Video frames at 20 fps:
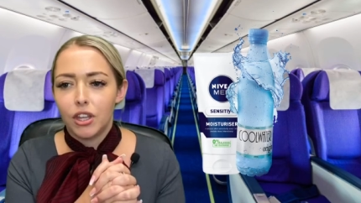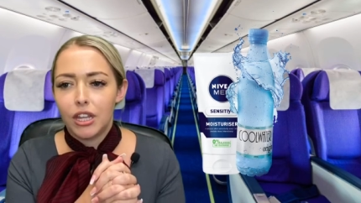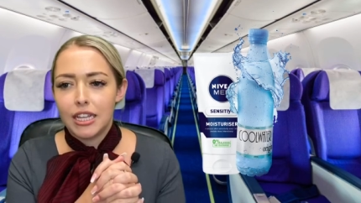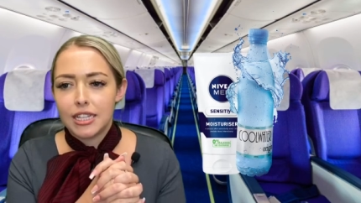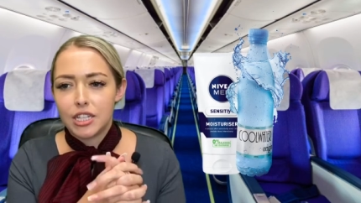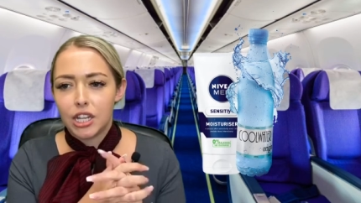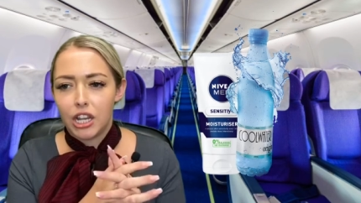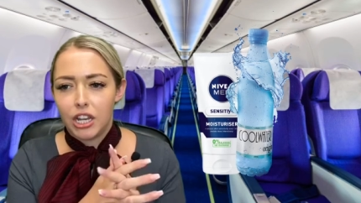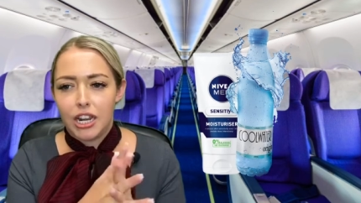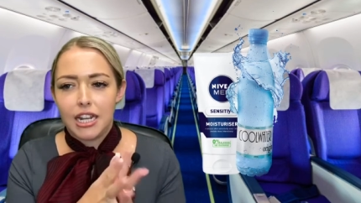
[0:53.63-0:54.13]

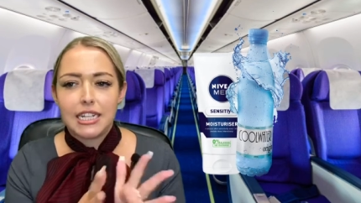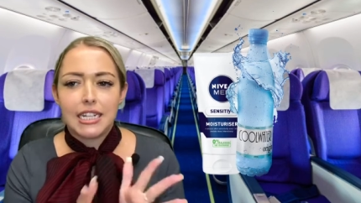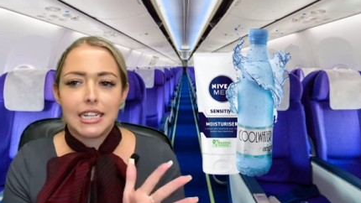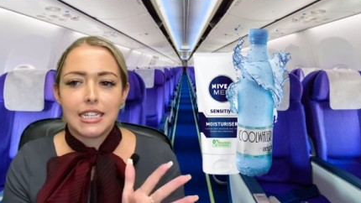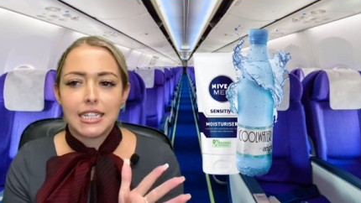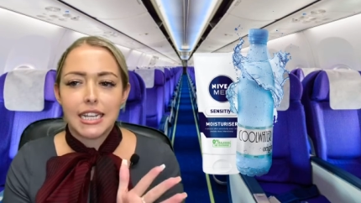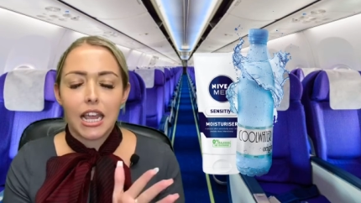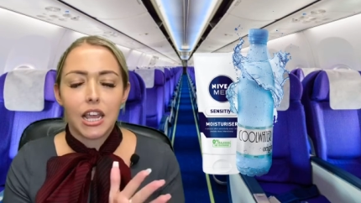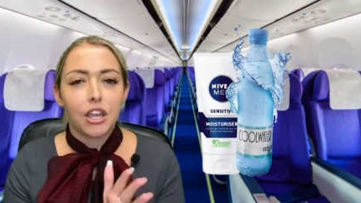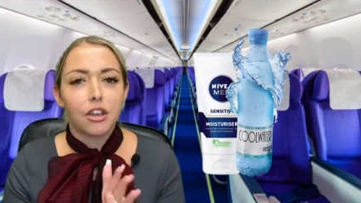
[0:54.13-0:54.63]
It's a good idea
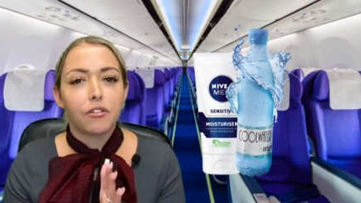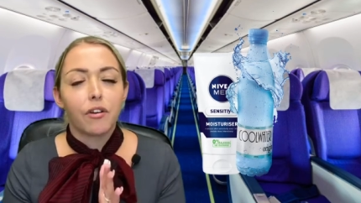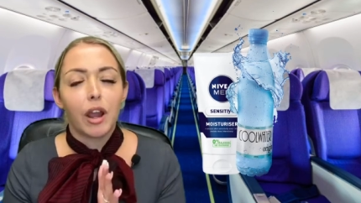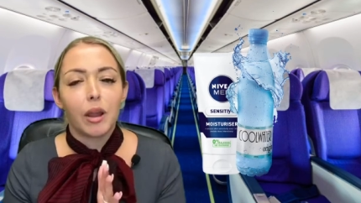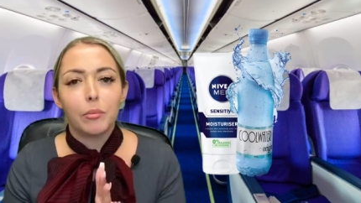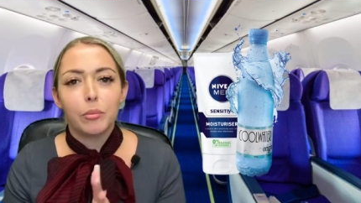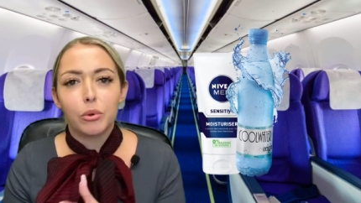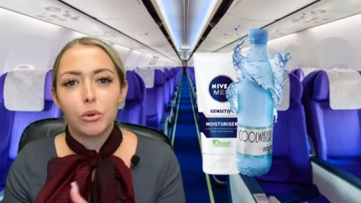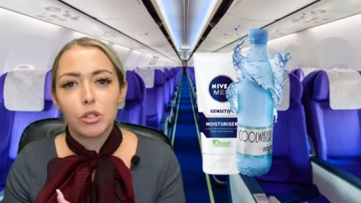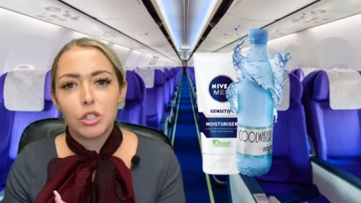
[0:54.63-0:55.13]
to take your
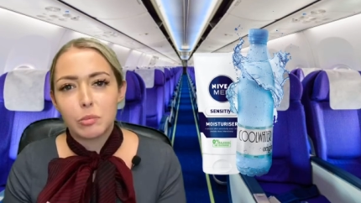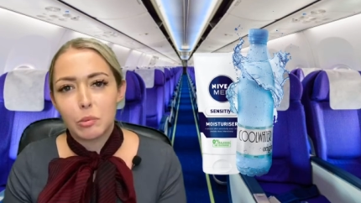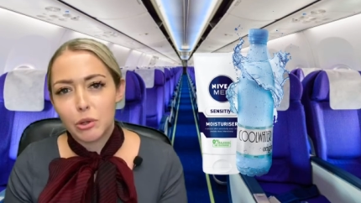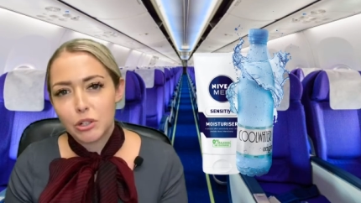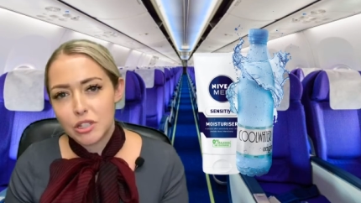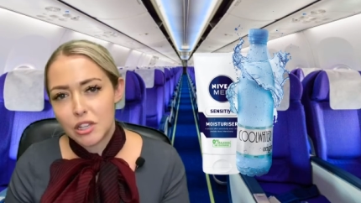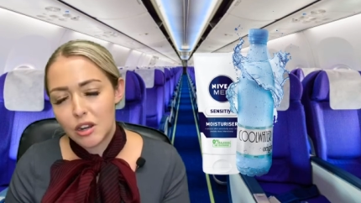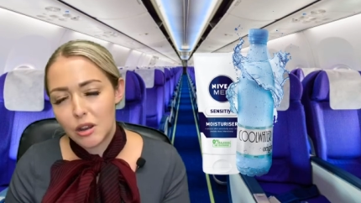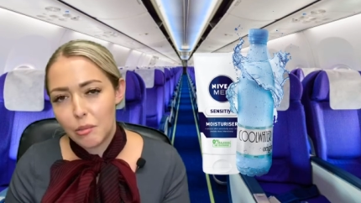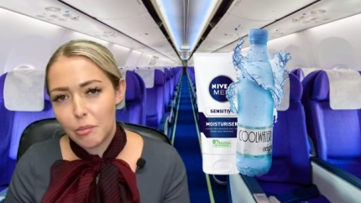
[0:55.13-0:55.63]
own water
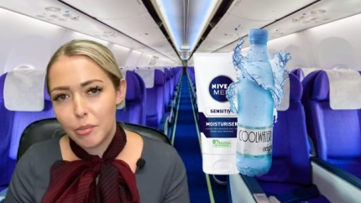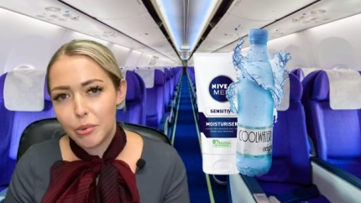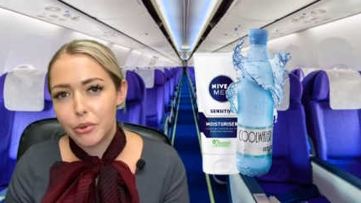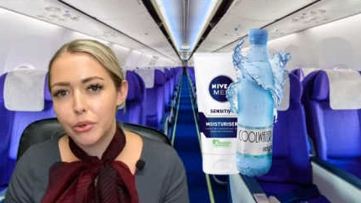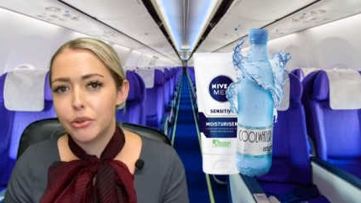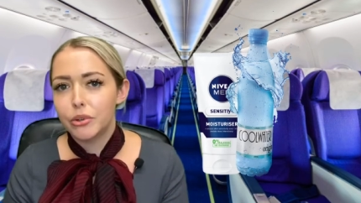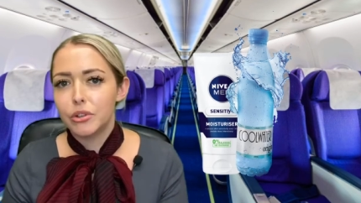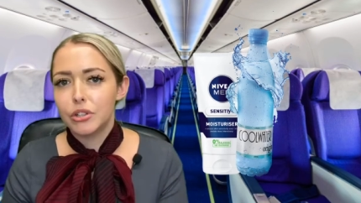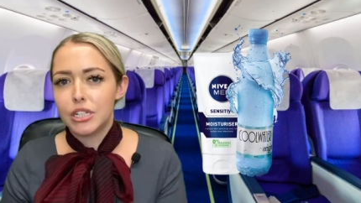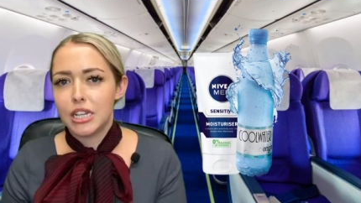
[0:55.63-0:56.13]
bottle on
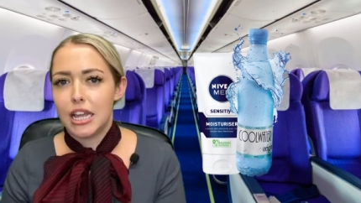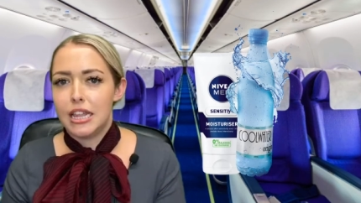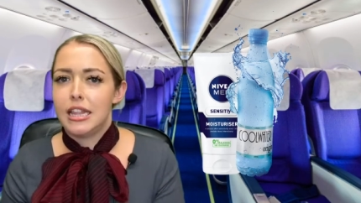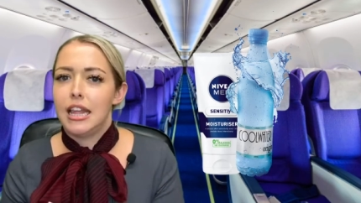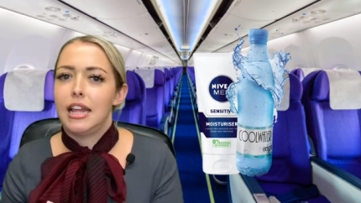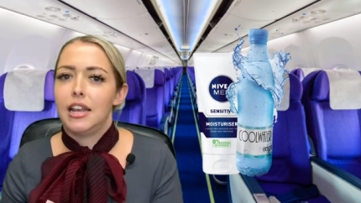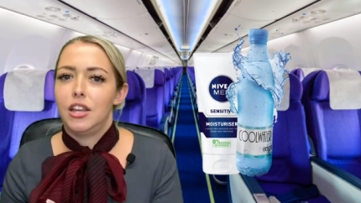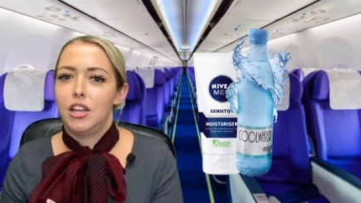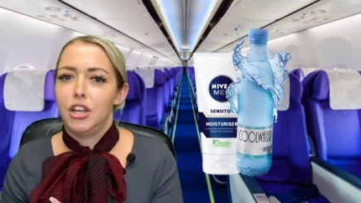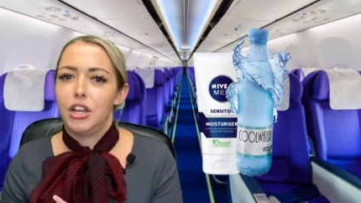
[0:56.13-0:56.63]
board and
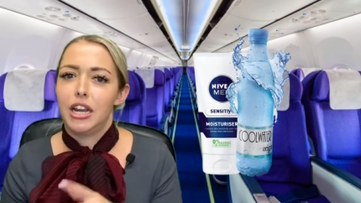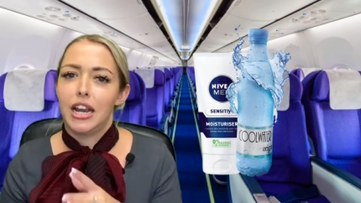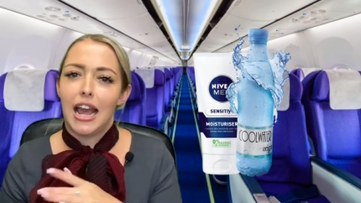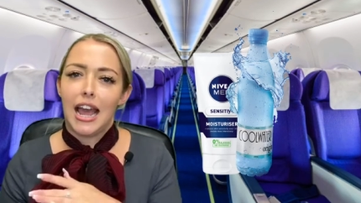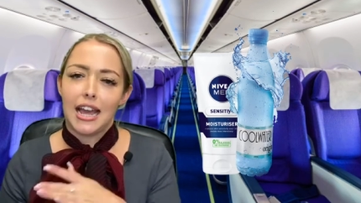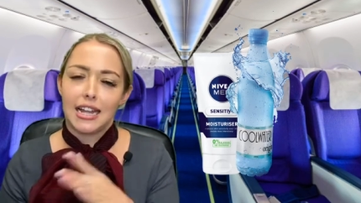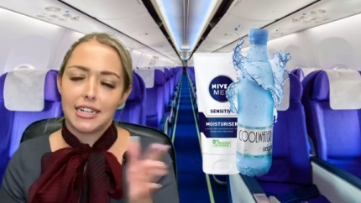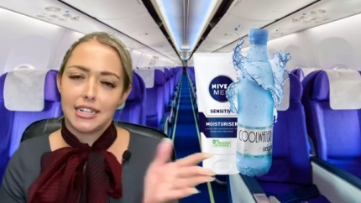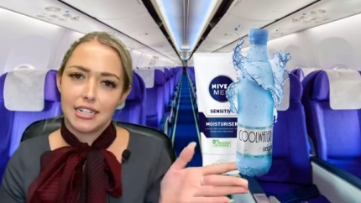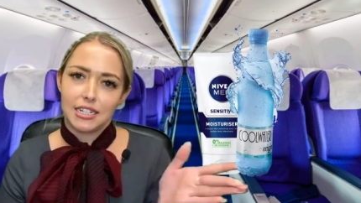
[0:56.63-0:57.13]
then you can
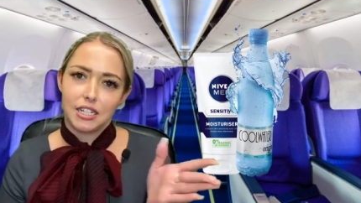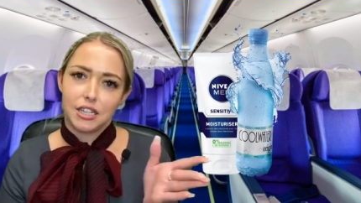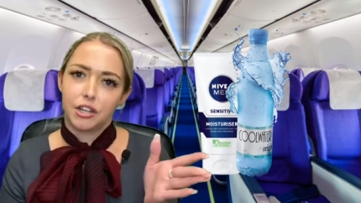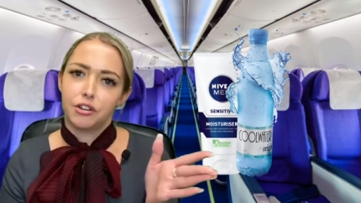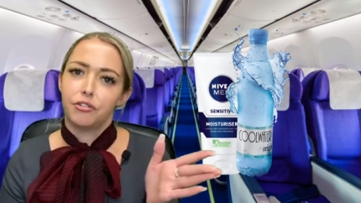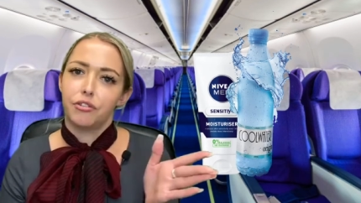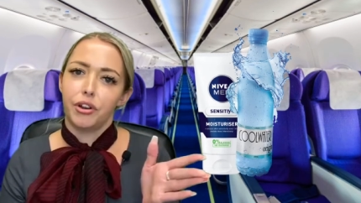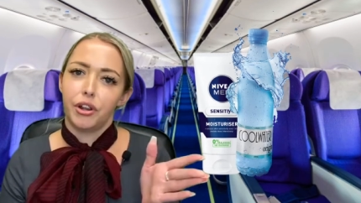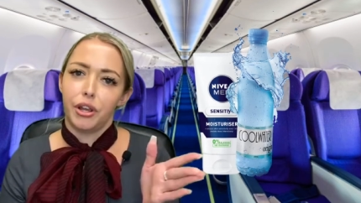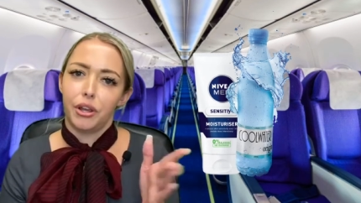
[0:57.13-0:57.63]
hand it to the
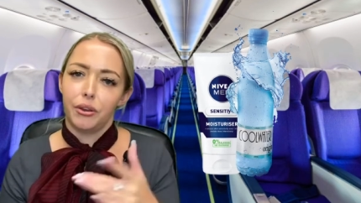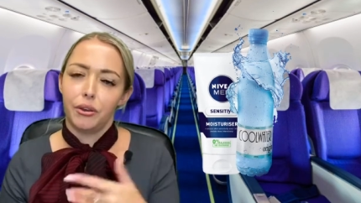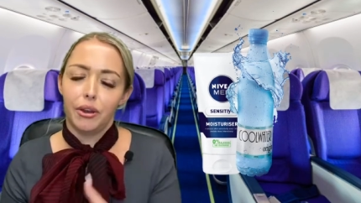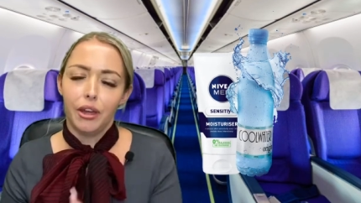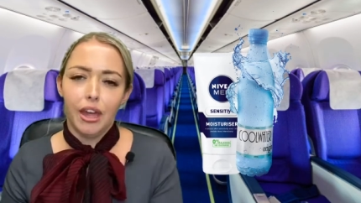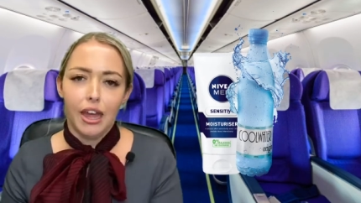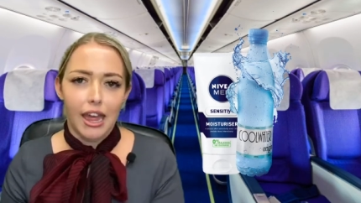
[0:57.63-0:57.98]
crew,